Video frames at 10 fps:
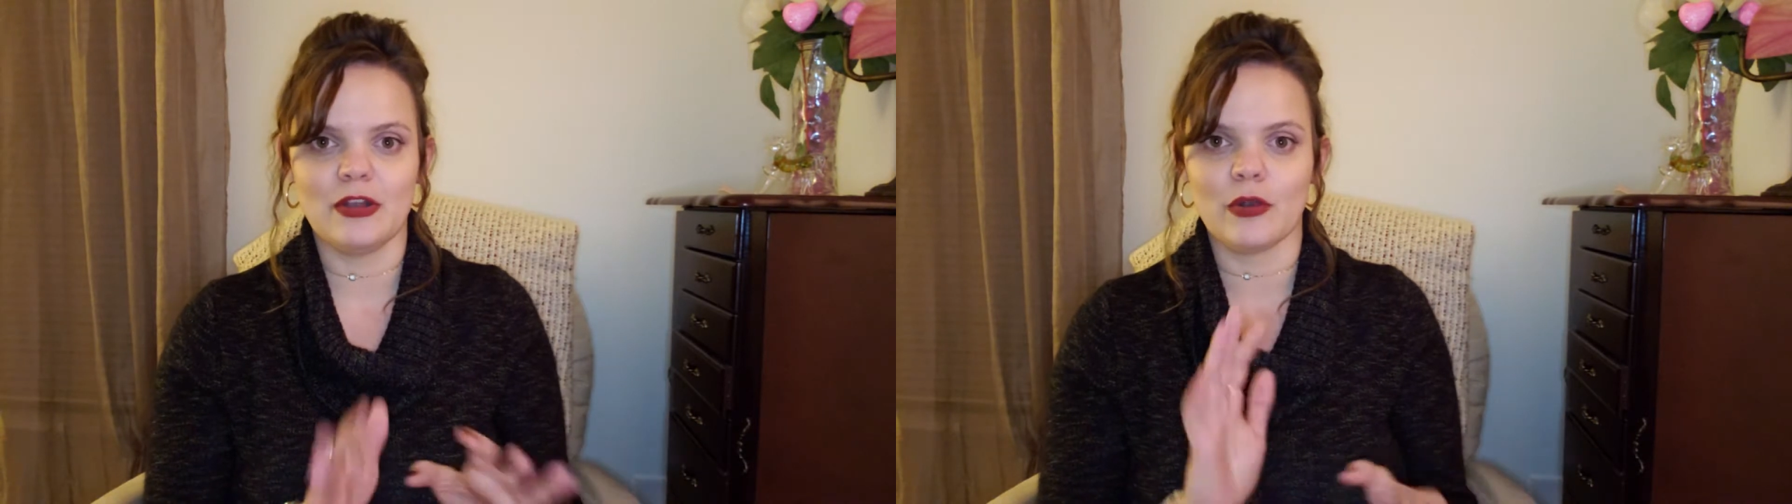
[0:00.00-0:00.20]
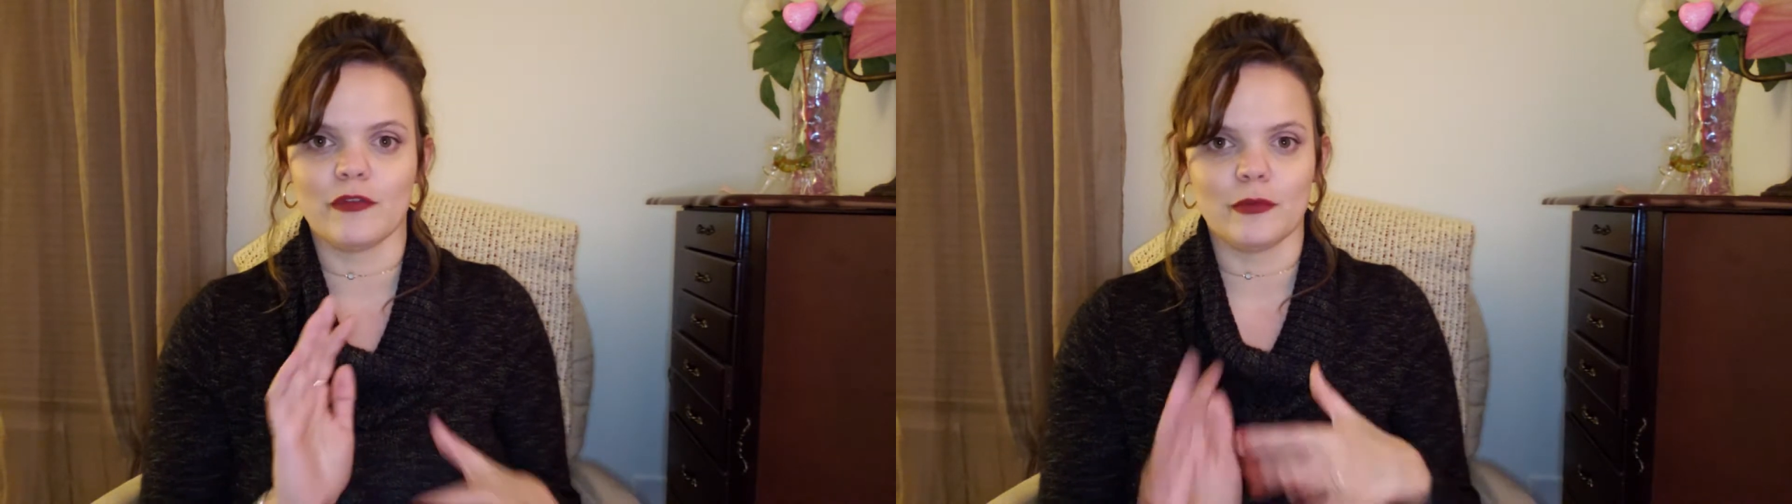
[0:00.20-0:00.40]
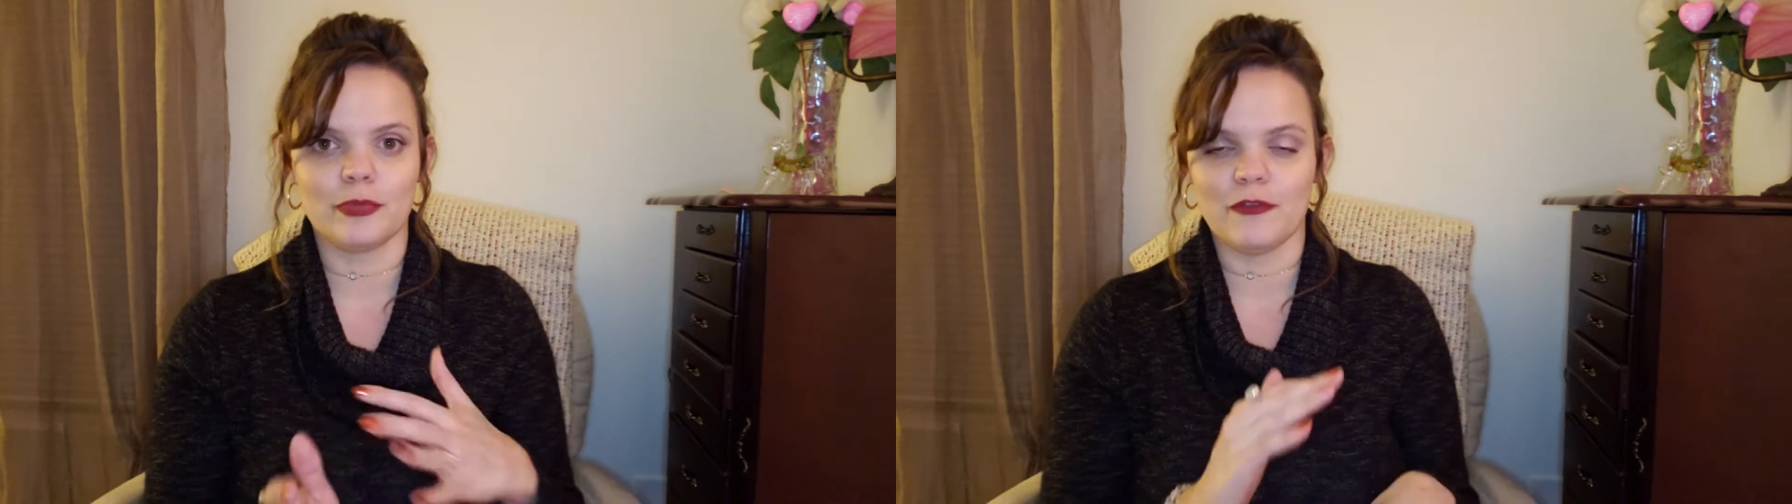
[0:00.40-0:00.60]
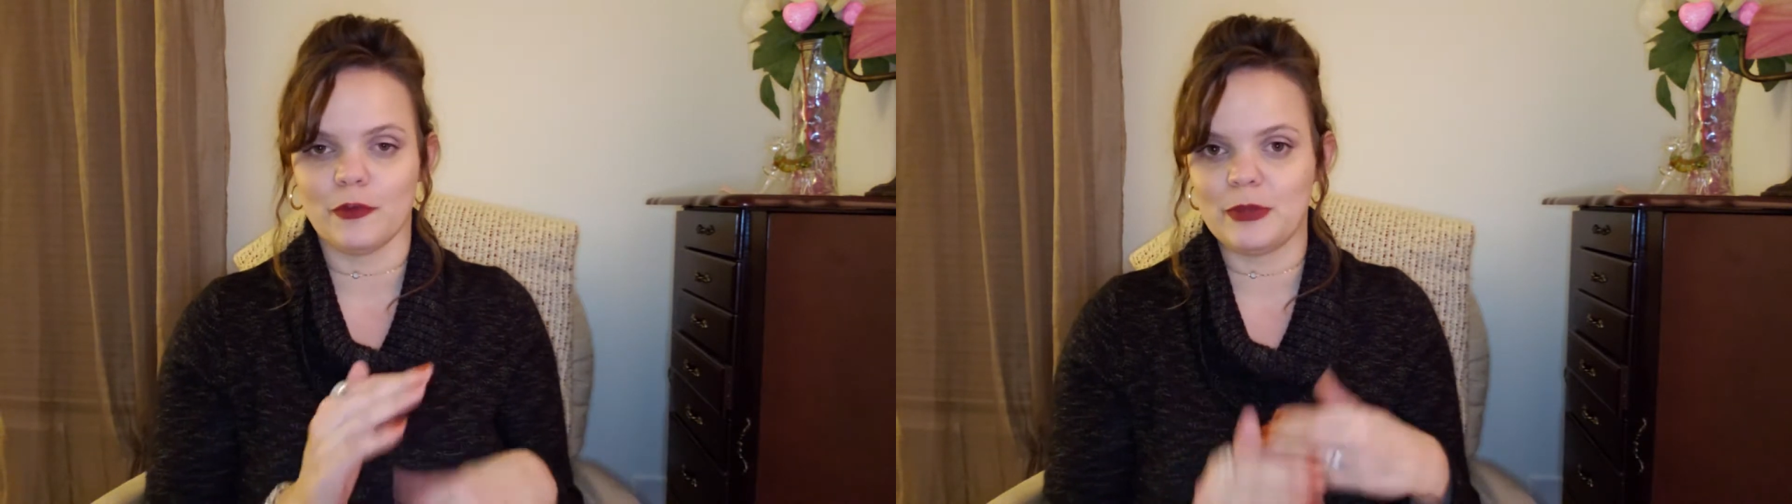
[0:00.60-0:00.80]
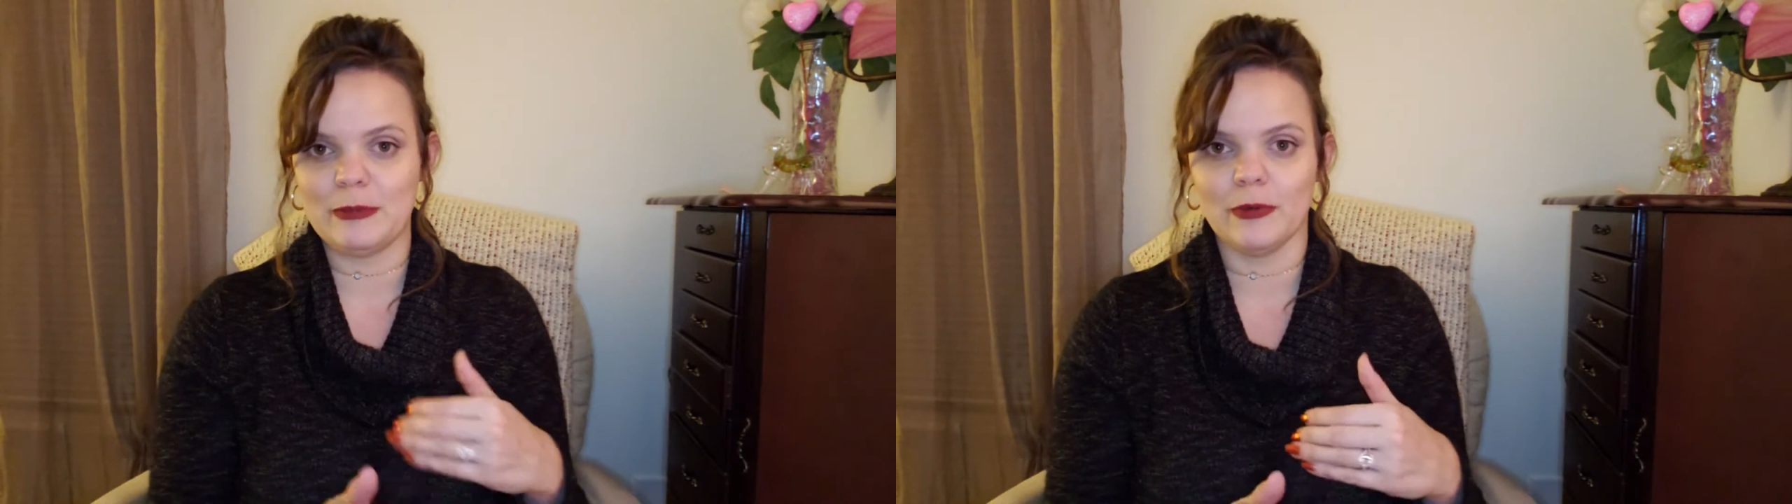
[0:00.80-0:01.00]
or for
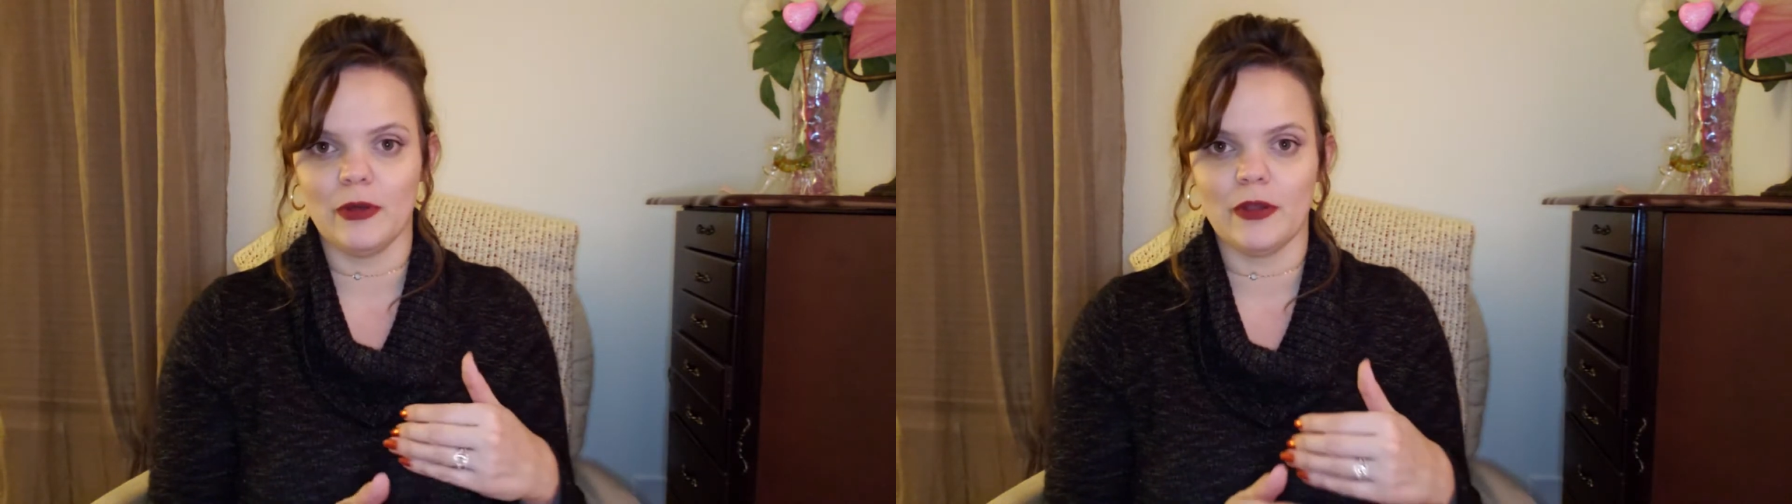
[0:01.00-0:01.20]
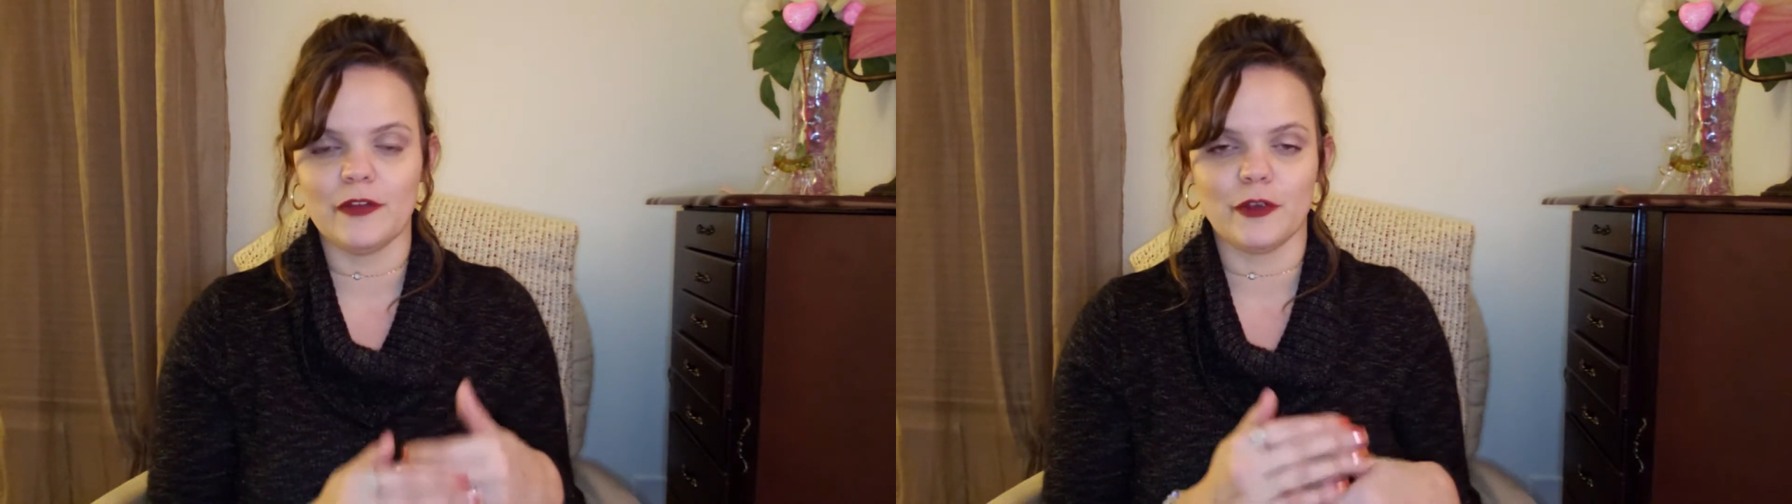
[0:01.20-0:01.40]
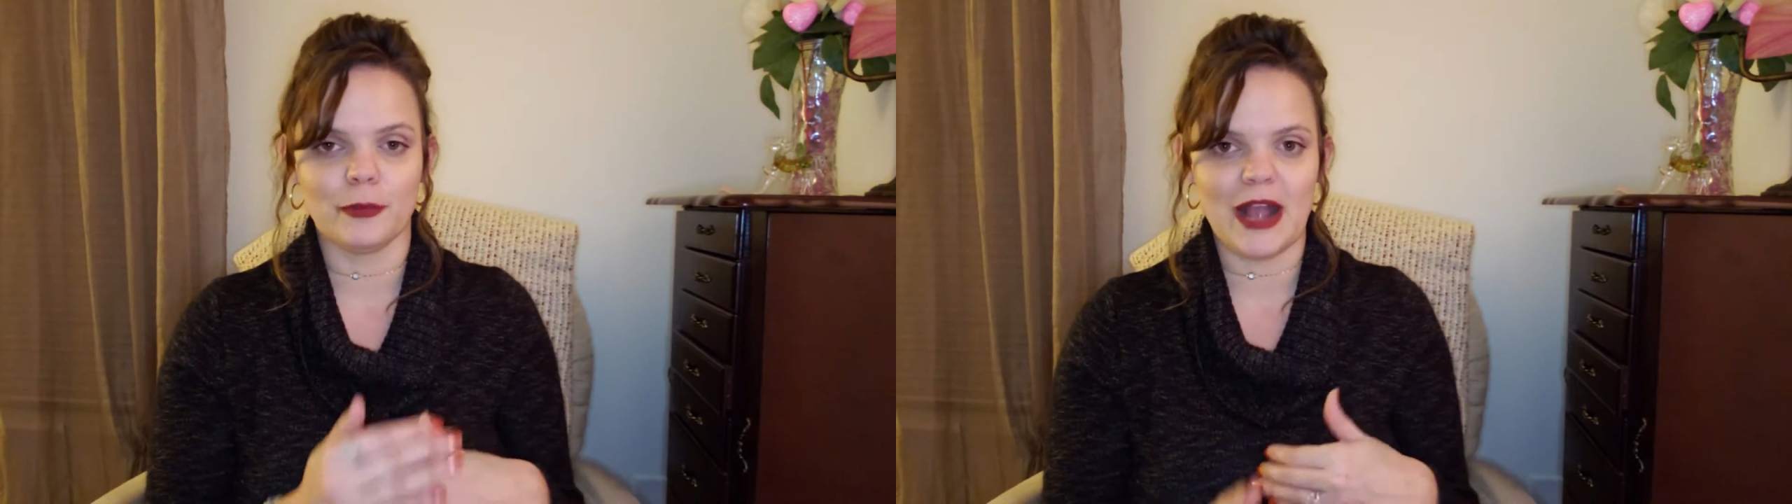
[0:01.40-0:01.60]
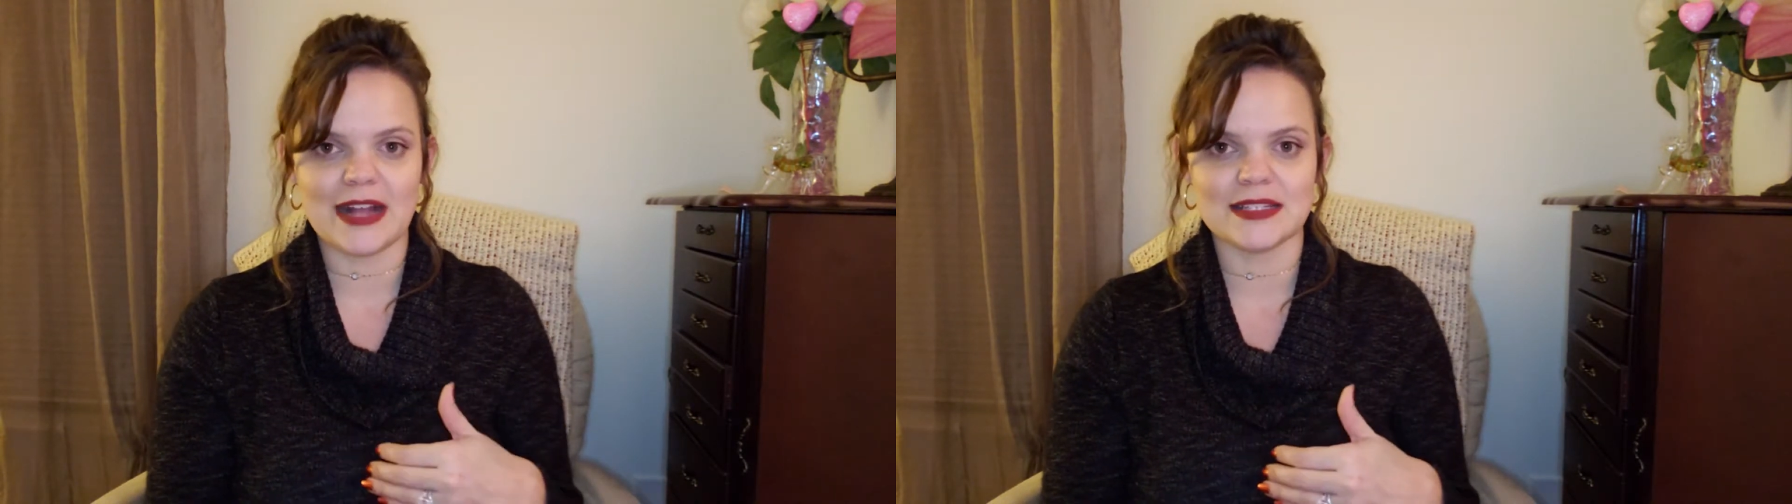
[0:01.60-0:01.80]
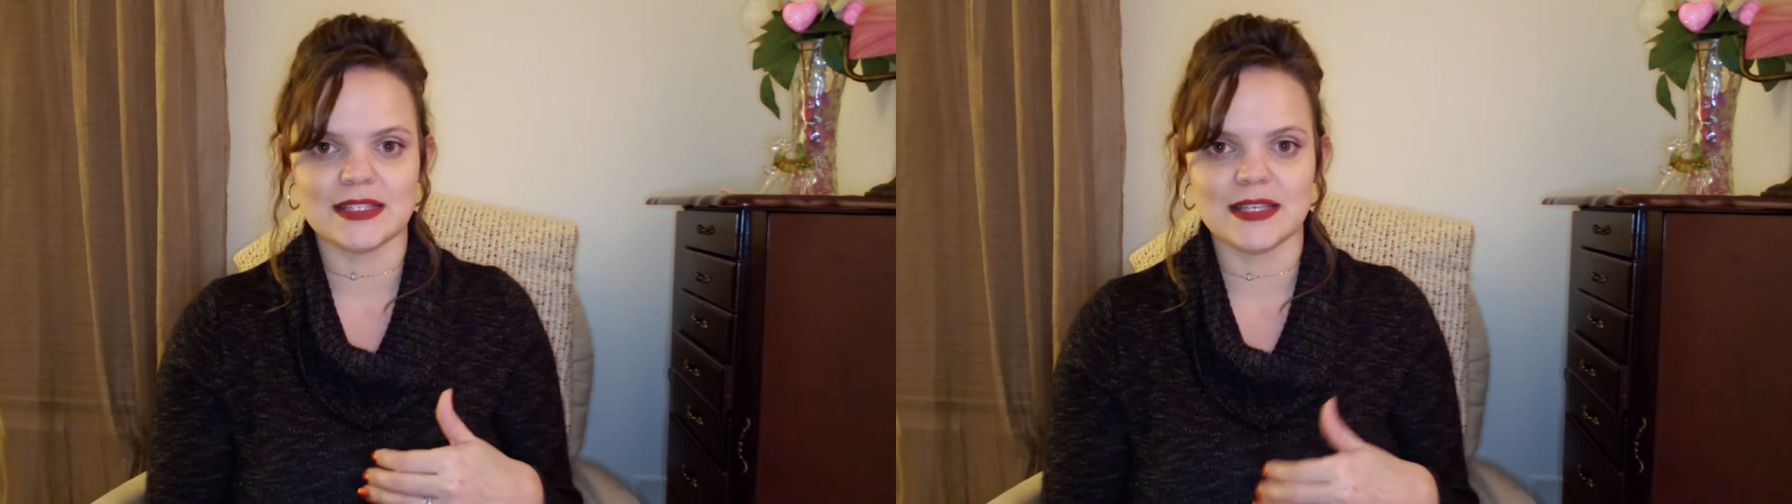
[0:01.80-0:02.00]
people if you're
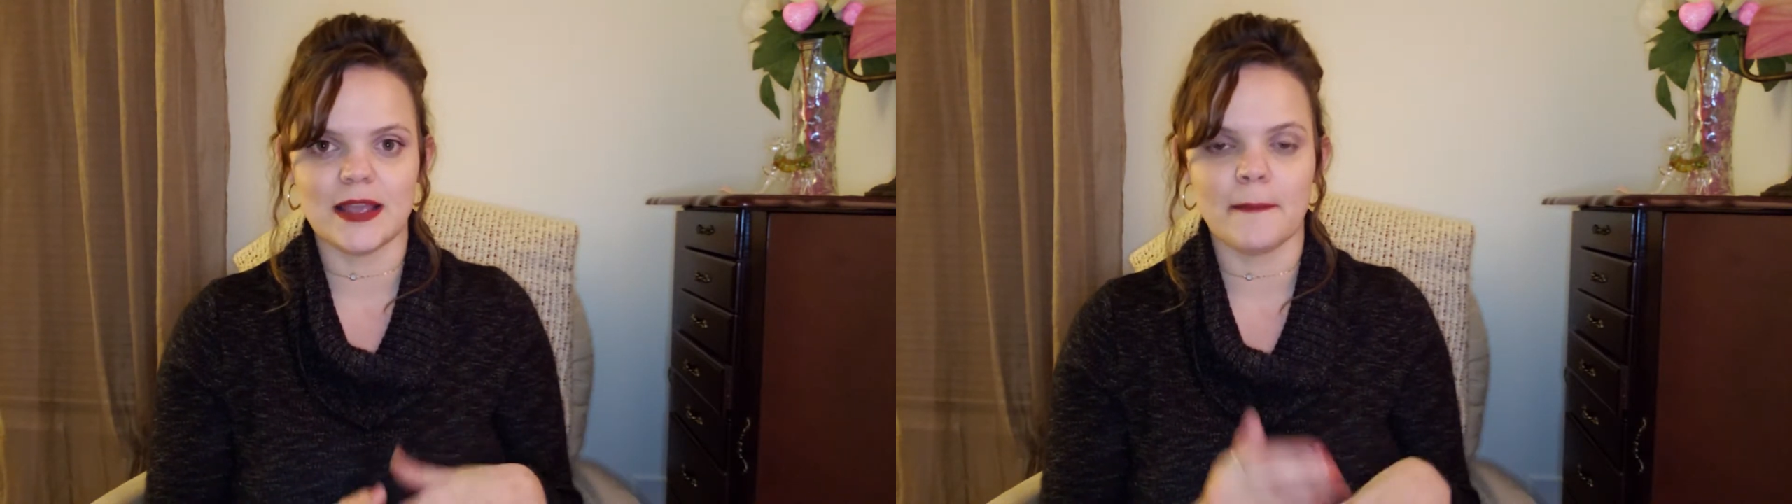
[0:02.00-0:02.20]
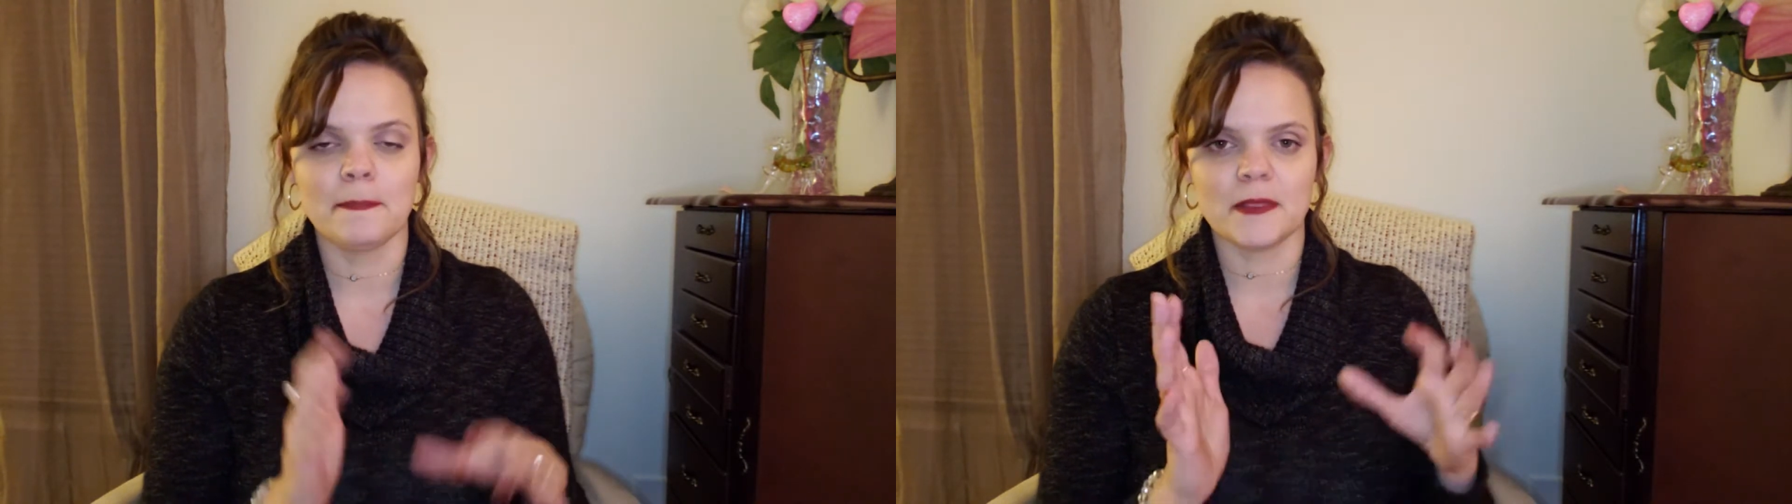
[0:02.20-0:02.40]
practicing,